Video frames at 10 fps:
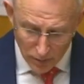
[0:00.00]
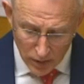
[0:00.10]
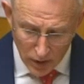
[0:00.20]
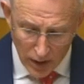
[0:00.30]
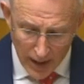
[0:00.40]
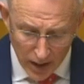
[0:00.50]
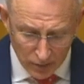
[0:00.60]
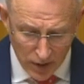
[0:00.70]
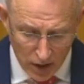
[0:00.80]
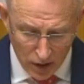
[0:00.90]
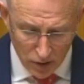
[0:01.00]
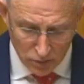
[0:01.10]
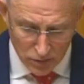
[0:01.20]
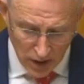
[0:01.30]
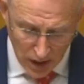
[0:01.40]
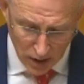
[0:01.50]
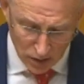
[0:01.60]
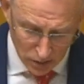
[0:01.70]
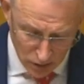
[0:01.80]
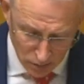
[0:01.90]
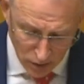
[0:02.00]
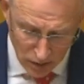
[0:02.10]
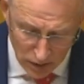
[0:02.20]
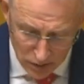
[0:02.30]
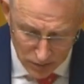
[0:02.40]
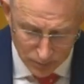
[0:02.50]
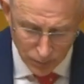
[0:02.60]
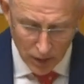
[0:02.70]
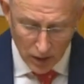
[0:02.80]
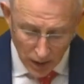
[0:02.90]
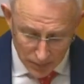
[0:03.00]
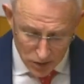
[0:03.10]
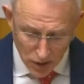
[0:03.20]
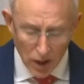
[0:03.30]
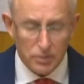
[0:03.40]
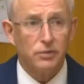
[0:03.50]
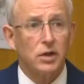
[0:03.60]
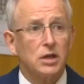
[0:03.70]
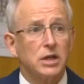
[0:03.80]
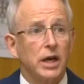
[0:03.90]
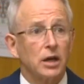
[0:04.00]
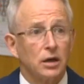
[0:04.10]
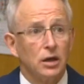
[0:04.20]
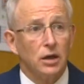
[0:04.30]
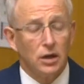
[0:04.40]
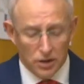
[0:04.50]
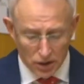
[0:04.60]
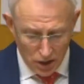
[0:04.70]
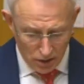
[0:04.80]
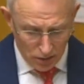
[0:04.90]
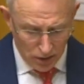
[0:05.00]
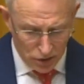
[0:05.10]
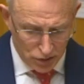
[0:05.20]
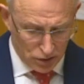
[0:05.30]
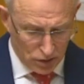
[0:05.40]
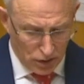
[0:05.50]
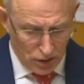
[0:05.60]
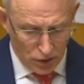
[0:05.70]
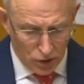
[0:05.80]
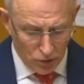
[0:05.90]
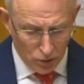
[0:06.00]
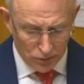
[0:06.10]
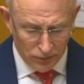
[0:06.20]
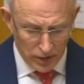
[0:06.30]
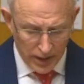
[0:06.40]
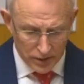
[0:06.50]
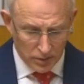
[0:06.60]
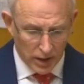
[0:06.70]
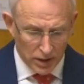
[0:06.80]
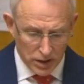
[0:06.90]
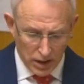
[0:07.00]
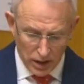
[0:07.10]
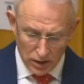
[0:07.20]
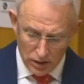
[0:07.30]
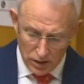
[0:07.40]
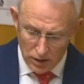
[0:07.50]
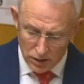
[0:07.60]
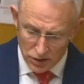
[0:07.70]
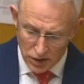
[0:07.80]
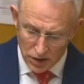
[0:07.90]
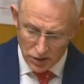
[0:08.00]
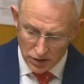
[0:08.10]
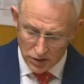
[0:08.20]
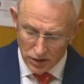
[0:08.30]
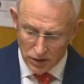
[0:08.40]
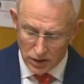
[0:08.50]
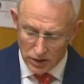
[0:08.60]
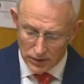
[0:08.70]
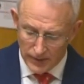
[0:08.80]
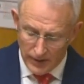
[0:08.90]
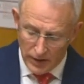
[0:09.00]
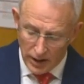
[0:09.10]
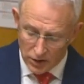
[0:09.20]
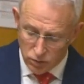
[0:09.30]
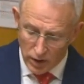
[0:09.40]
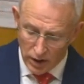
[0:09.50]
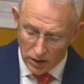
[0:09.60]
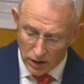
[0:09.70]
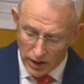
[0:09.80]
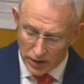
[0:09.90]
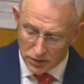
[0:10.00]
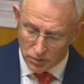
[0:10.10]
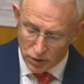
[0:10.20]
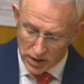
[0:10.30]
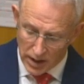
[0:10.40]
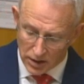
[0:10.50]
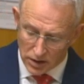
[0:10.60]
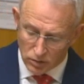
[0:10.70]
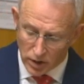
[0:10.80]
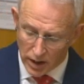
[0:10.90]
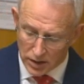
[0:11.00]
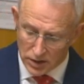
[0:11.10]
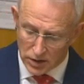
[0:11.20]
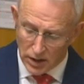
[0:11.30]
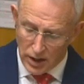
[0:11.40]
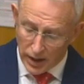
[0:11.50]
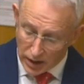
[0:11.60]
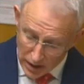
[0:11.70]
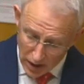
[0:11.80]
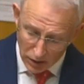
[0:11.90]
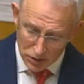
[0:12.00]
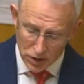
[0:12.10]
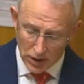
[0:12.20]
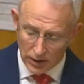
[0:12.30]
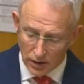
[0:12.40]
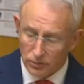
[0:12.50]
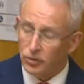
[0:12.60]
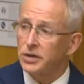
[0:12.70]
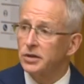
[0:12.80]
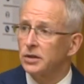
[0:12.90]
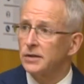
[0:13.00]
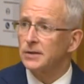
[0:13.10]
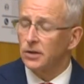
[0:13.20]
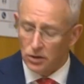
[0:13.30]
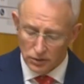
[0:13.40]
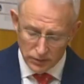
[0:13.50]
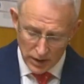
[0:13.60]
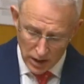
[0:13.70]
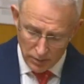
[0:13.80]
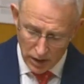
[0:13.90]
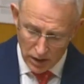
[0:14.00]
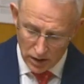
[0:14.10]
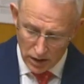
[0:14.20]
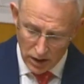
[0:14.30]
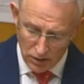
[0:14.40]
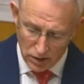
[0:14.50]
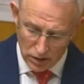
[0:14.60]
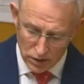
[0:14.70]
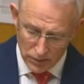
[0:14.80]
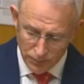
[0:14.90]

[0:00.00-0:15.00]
out of their homes and communities. At the time of the attack, the Coalition called for Azerbaijan to cease hostilities, as well as to protect the rights and culture of residents of Armenian heritage.